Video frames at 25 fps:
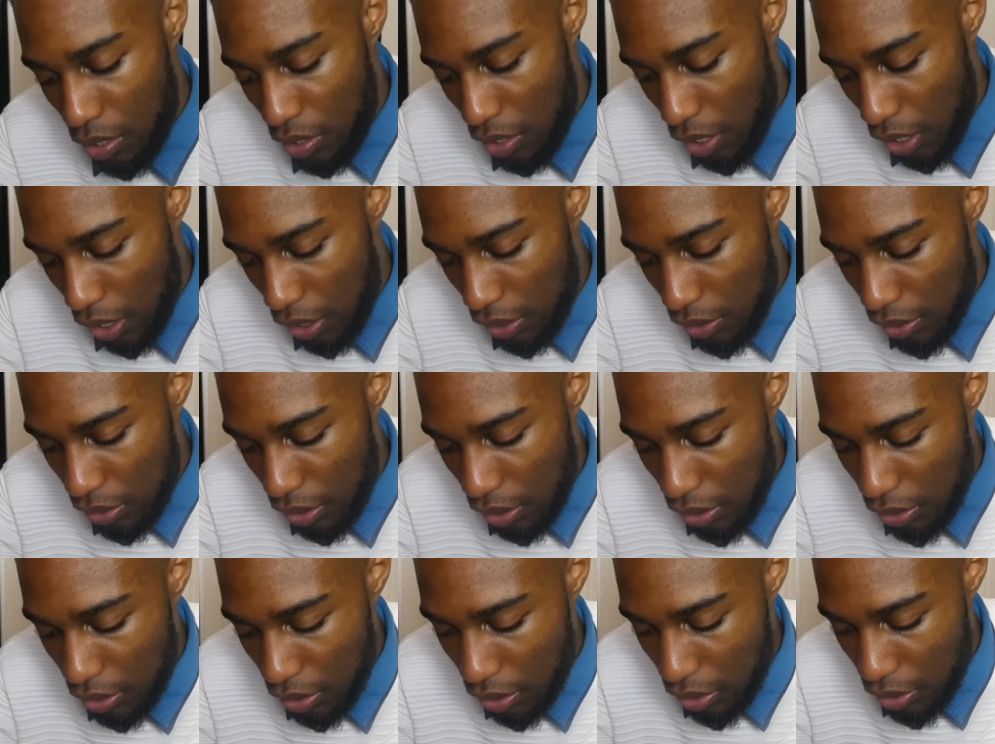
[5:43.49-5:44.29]
Yeah, it
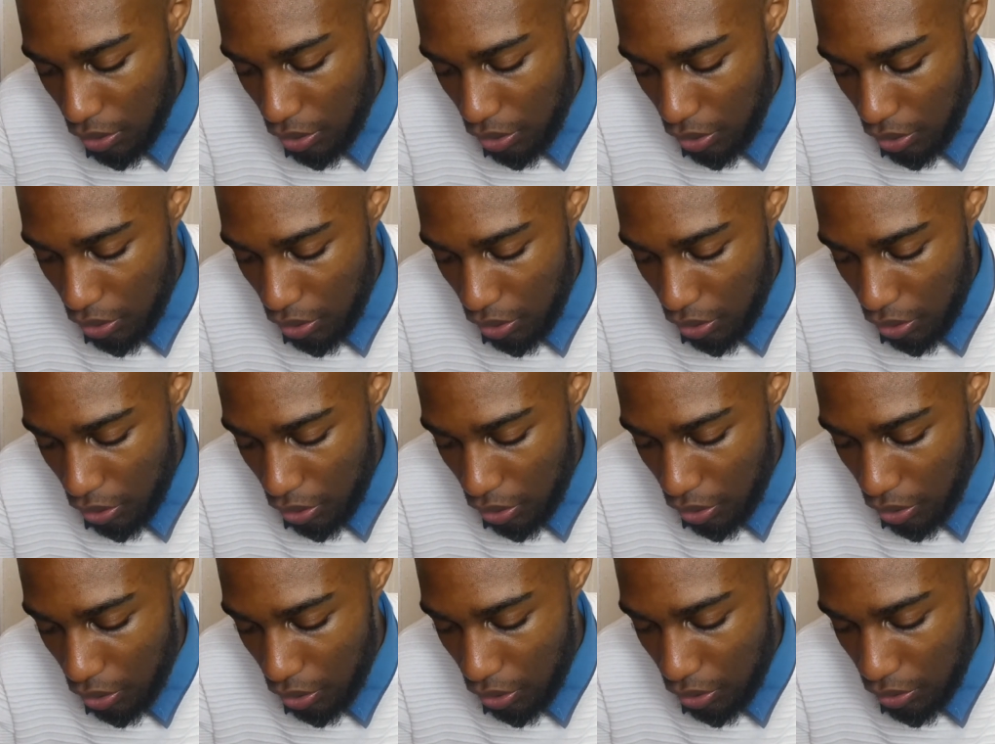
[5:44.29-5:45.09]
says in
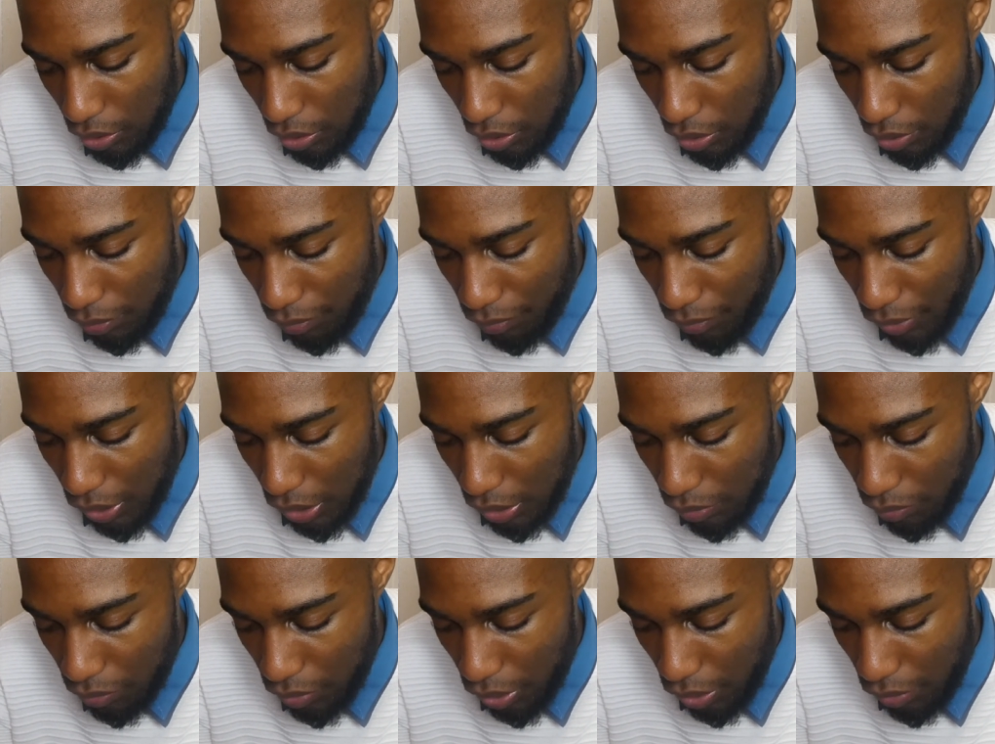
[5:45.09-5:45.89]

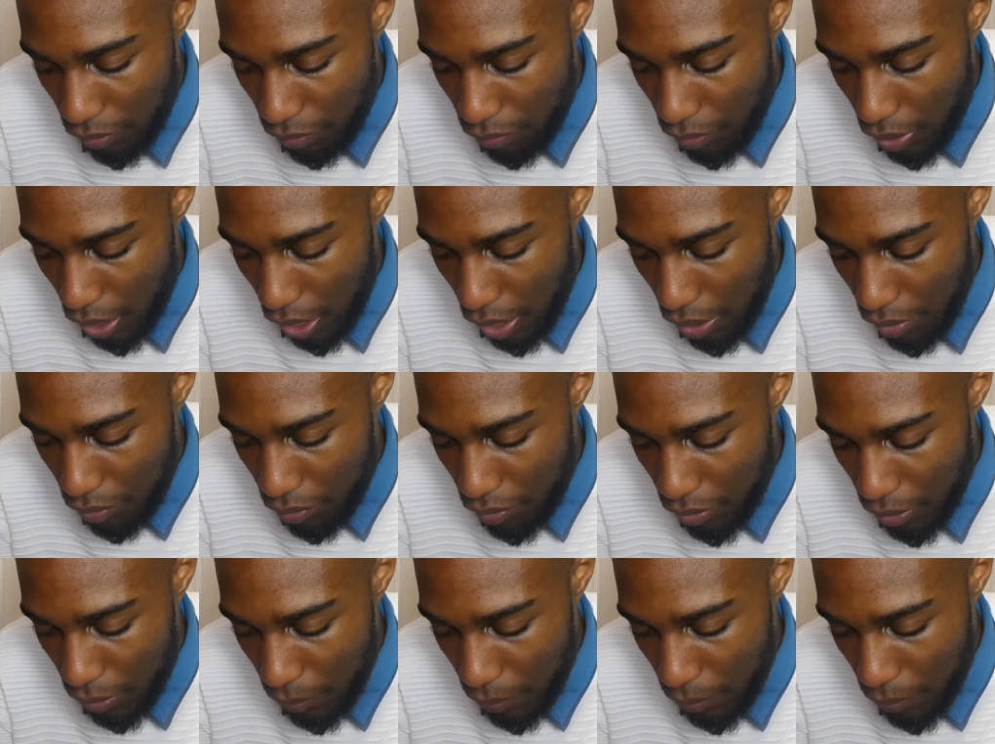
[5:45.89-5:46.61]
verse 45,